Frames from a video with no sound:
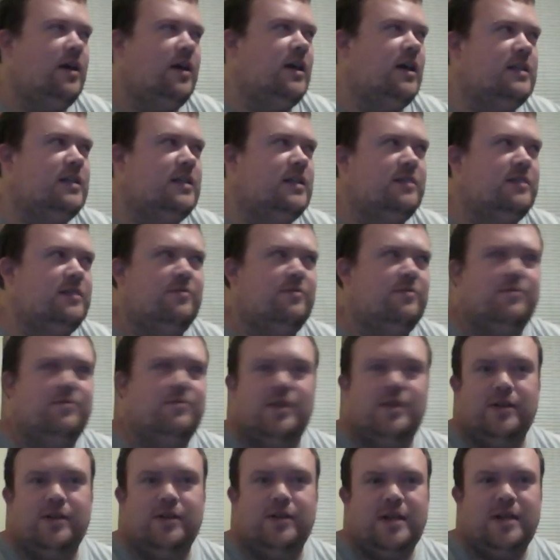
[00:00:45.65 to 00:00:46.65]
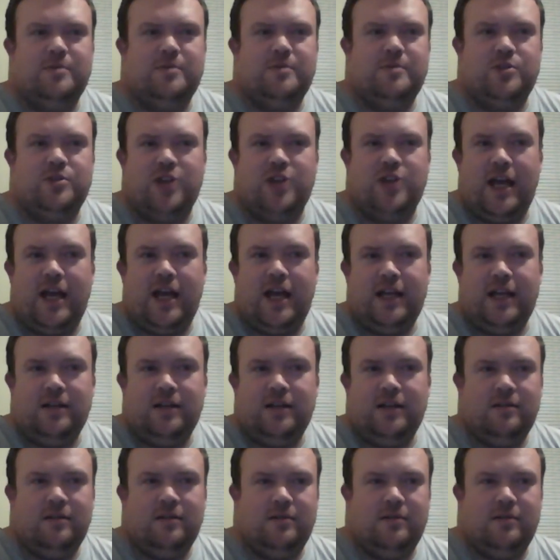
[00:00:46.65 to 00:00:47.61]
His real name's Shane,